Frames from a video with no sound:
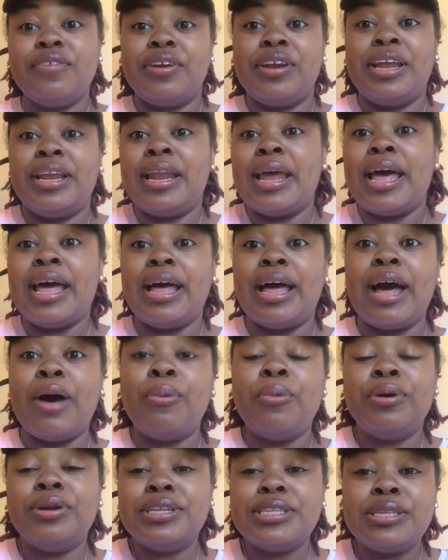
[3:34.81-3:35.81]
And I
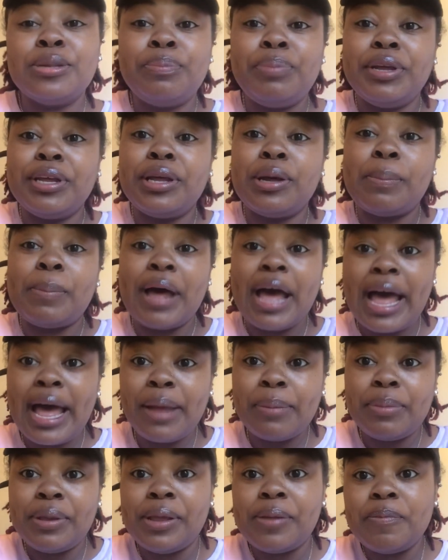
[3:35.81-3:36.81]
wanted to pick up a
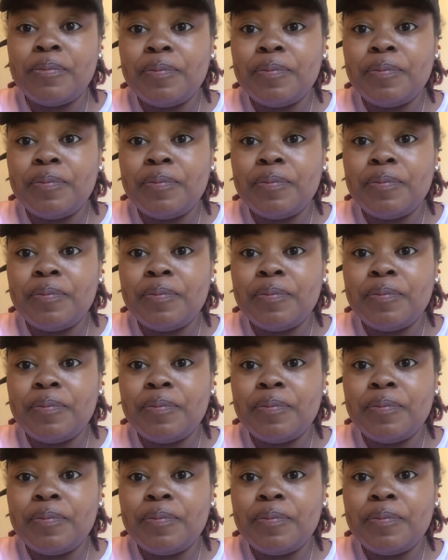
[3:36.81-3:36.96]
hobby.